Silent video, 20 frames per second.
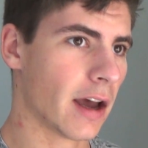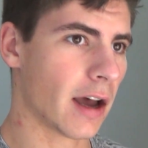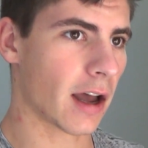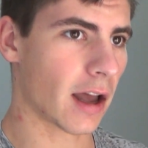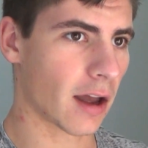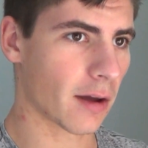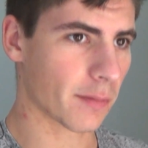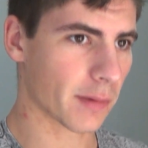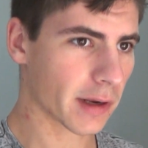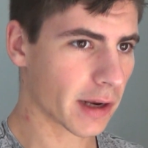
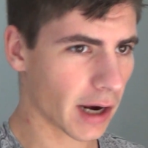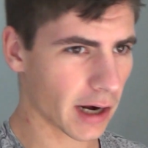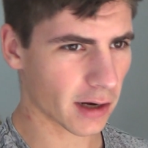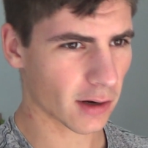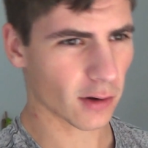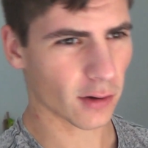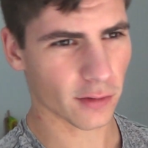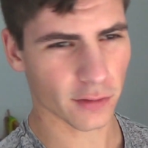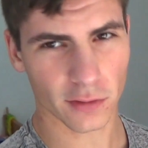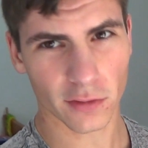And kind
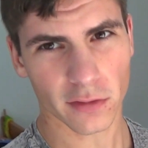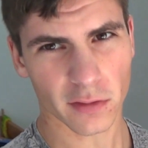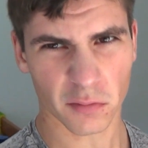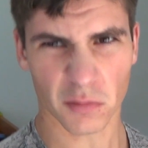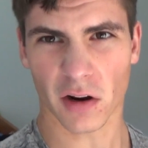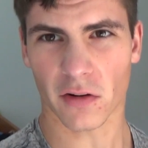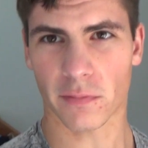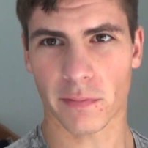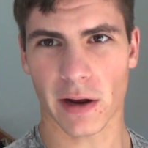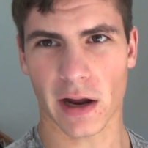of going through some
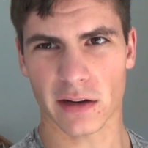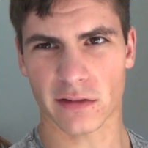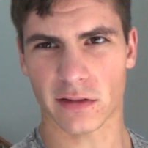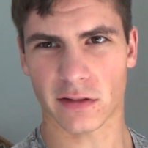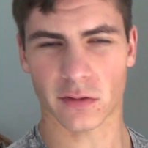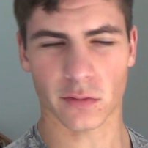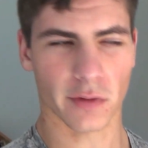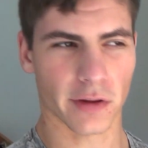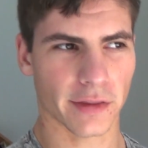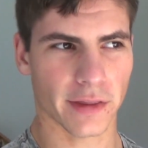rough
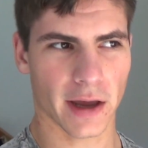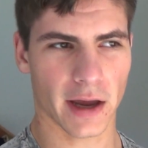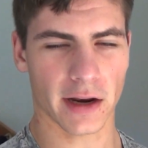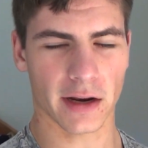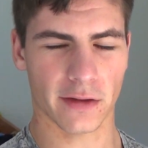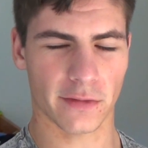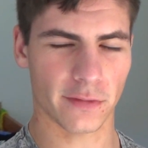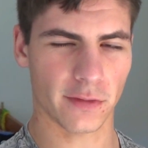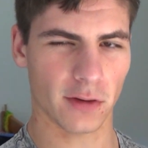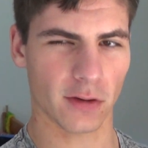patches with
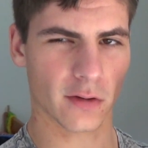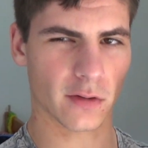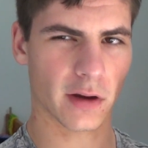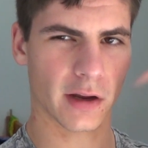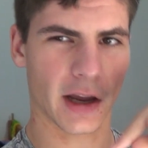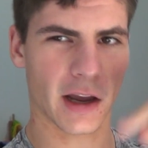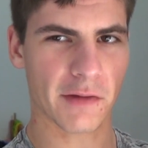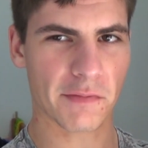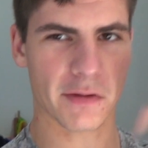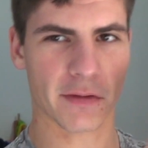that if you
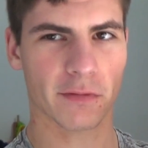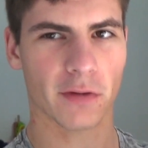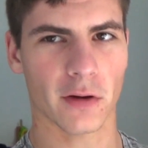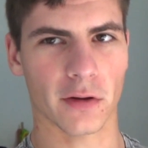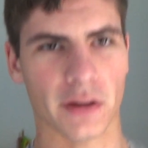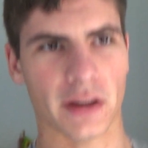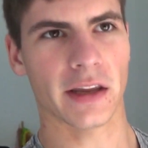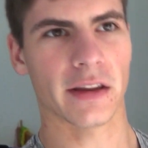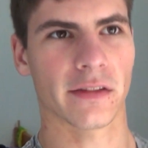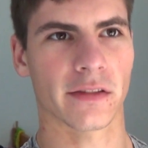have been
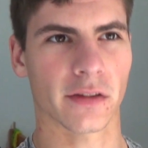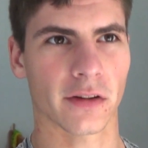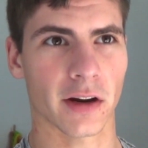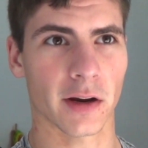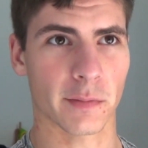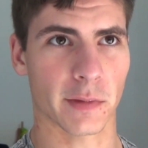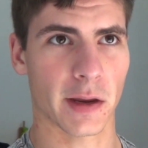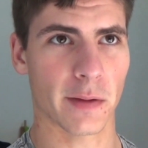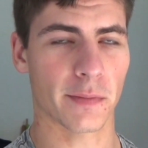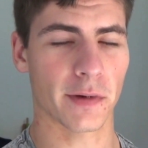following the
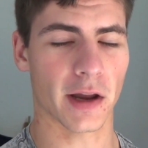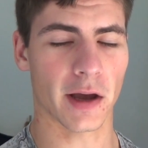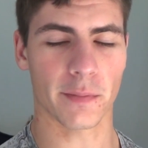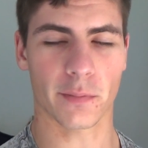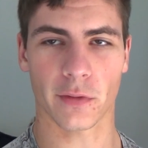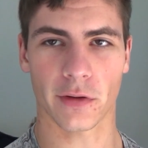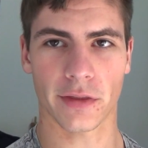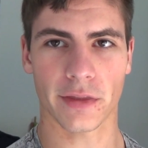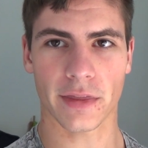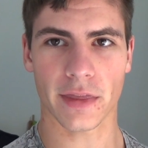Instagram, keeping
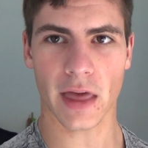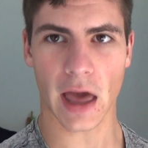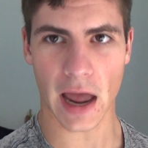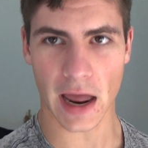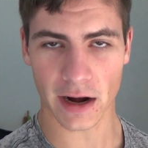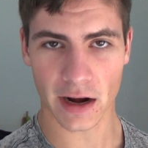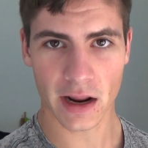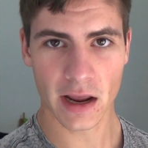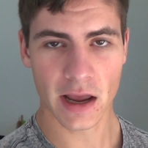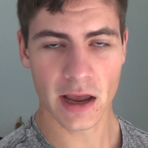up with
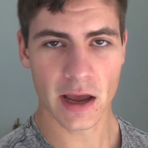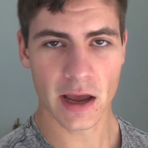that.